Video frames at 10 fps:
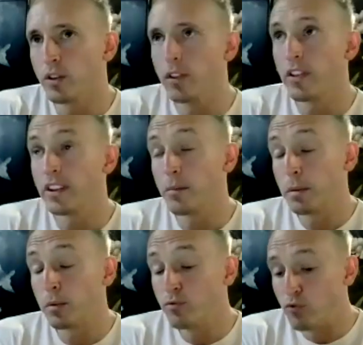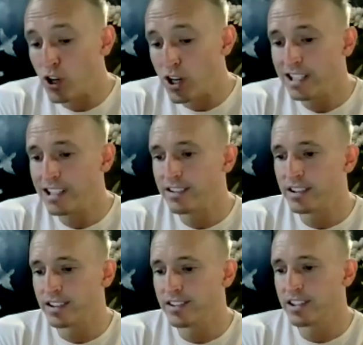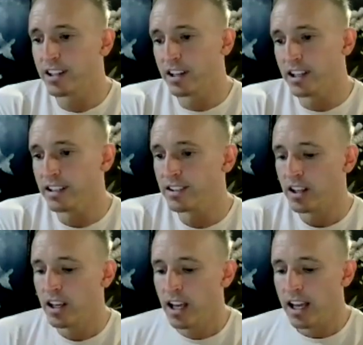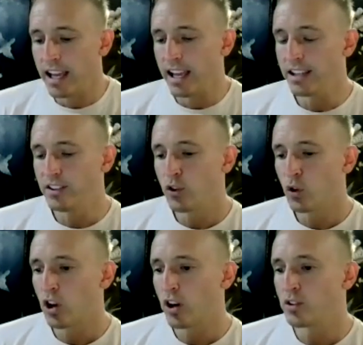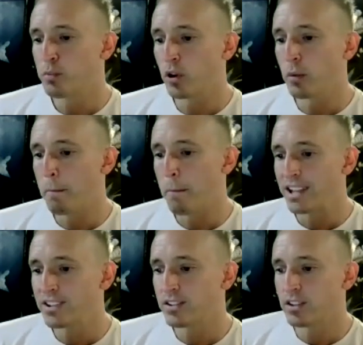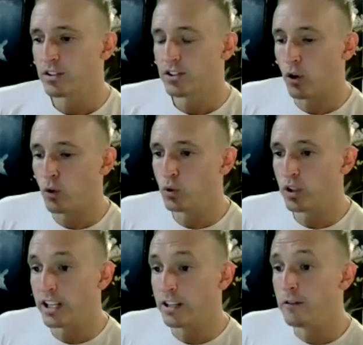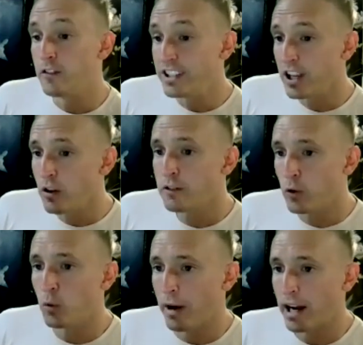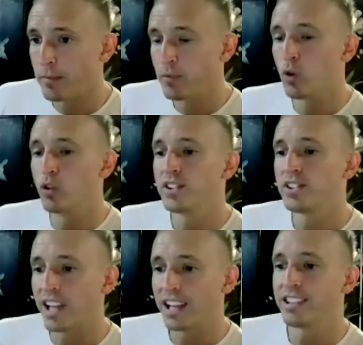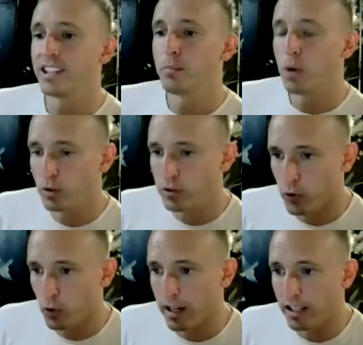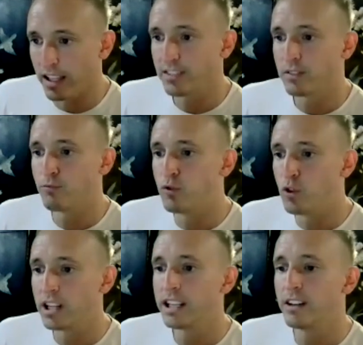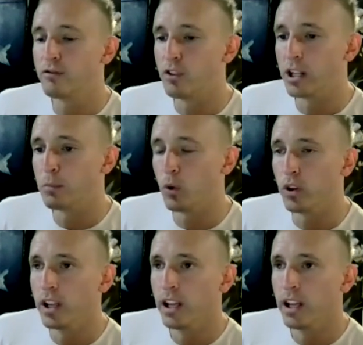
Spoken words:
the thing that people really need to consider is your client's product best sold in a video format or a static post format? And that's really, really important.